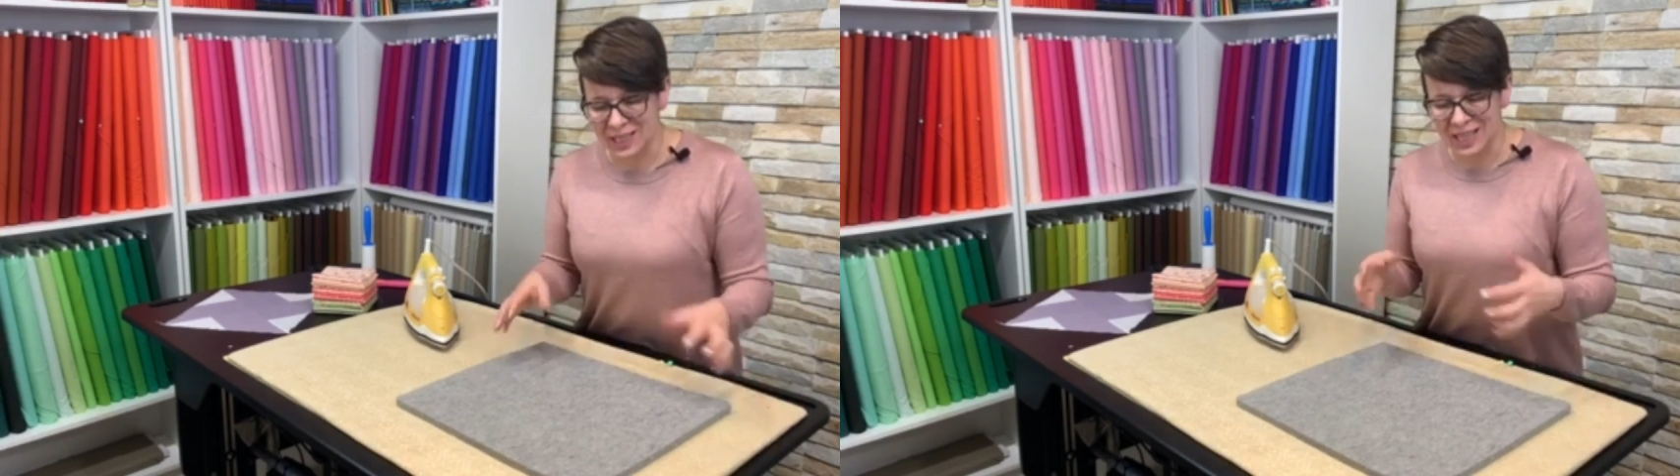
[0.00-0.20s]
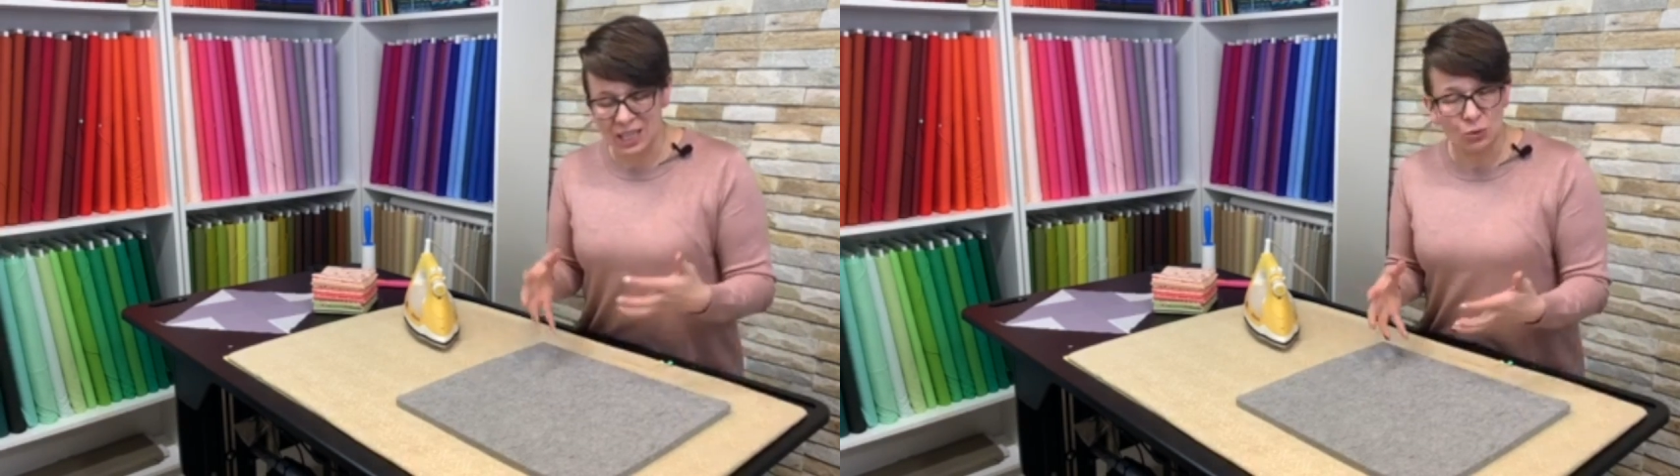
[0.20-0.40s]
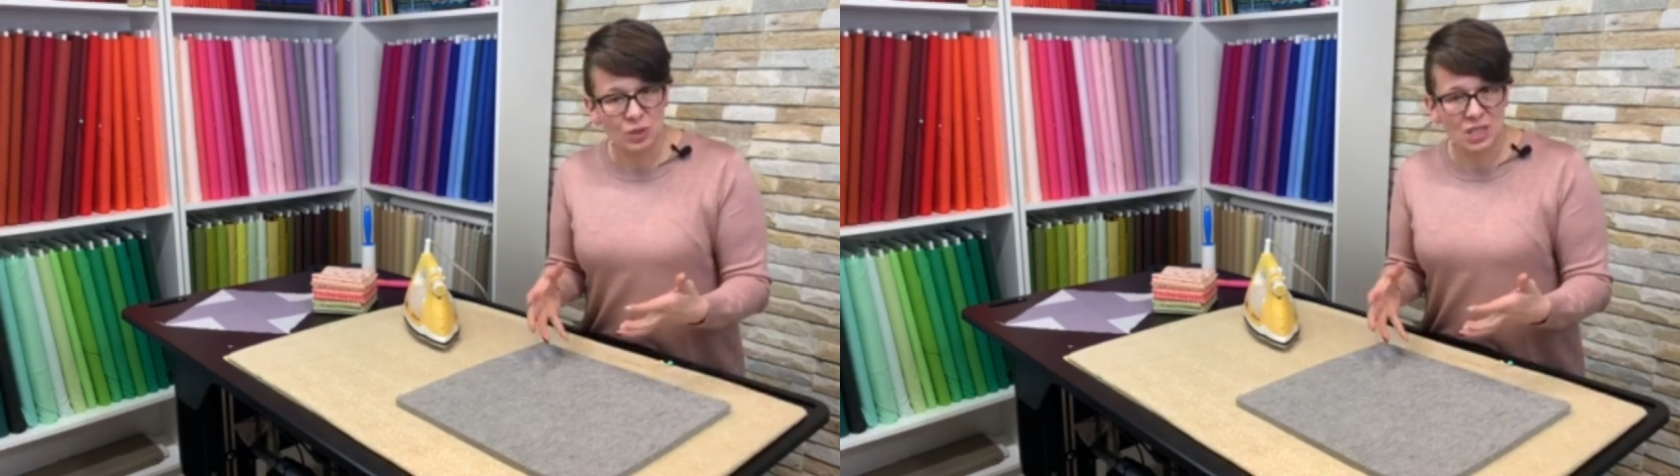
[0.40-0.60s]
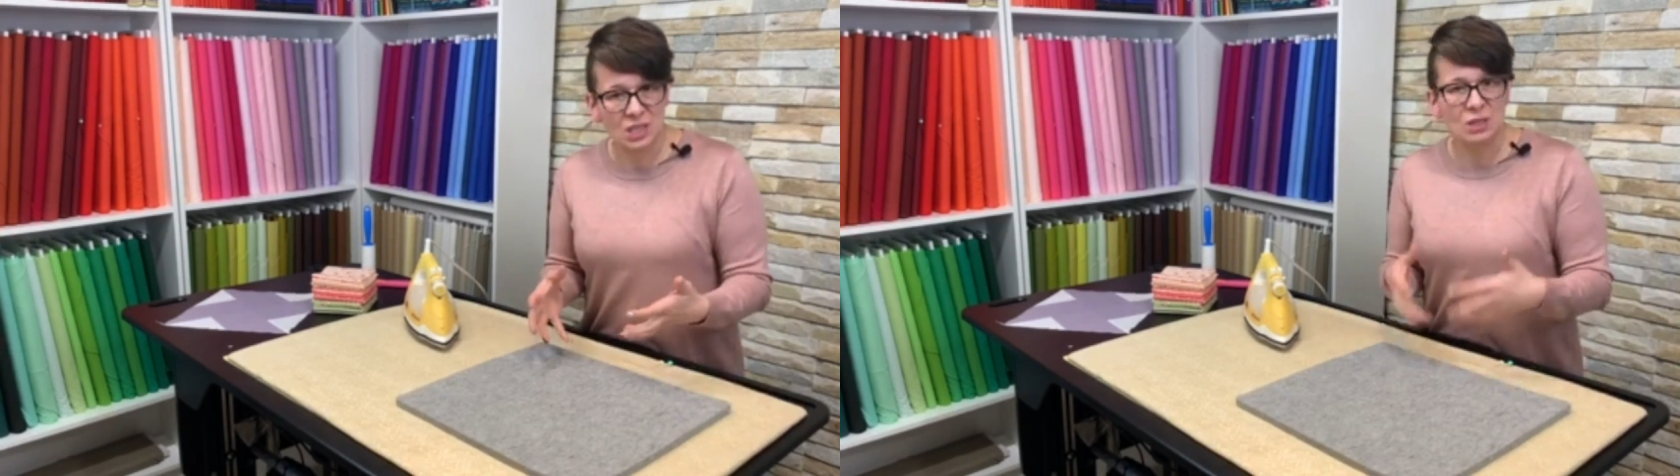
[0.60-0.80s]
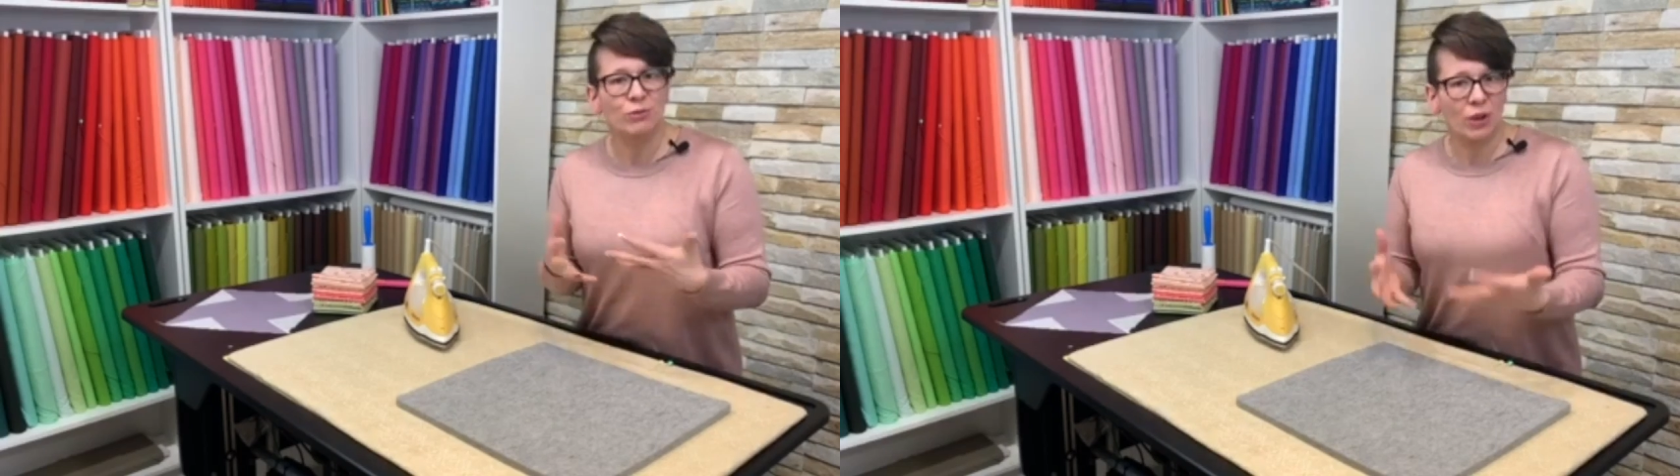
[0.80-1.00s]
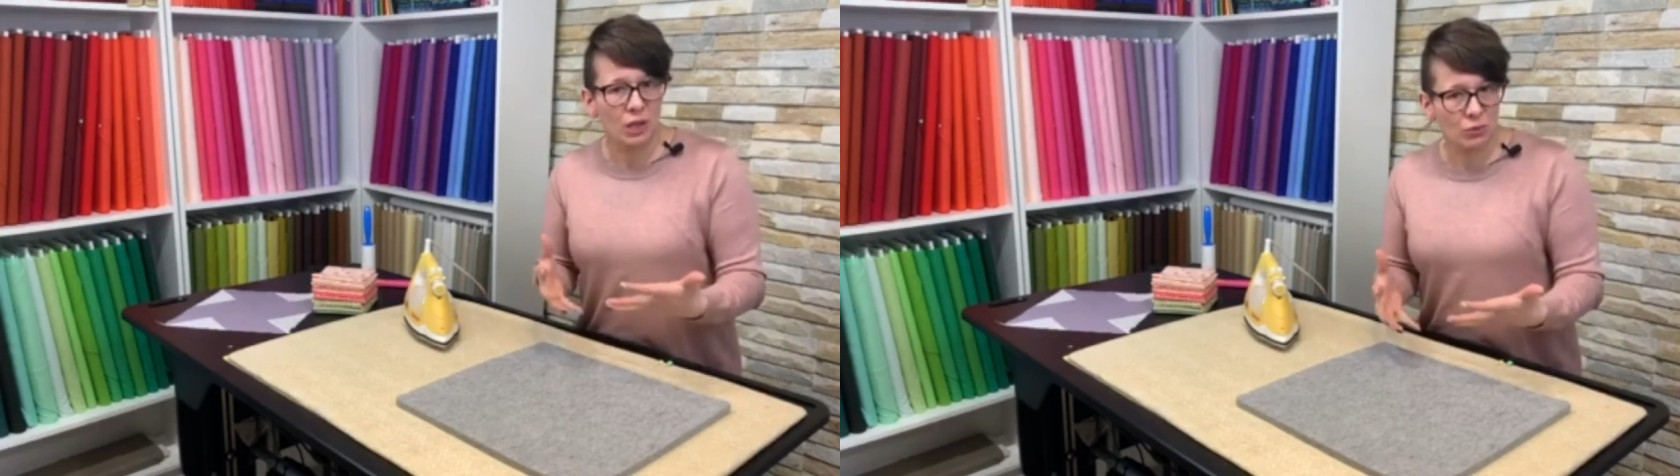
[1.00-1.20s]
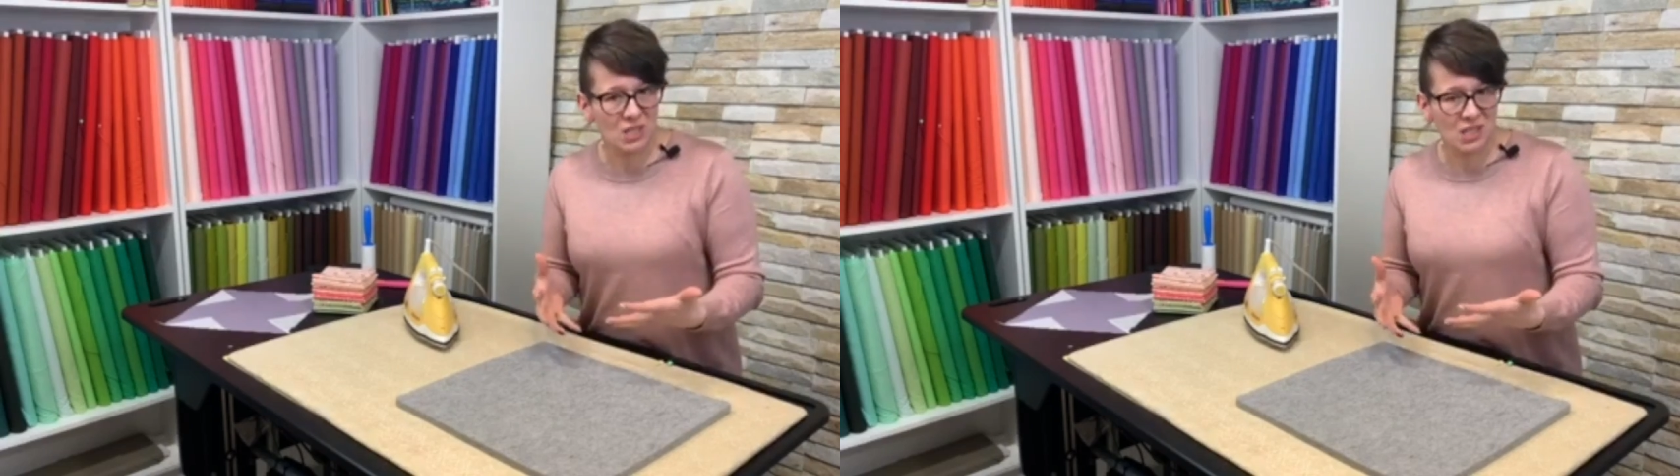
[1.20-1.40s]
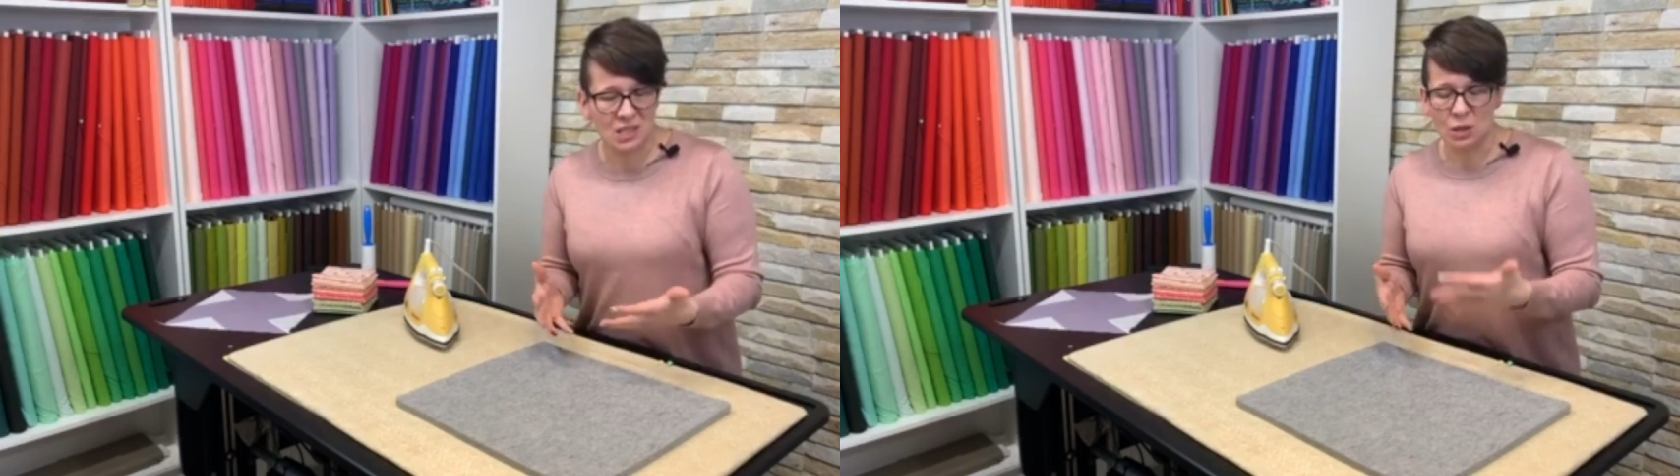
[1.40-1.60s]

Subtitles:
heat resistant, fire resistant.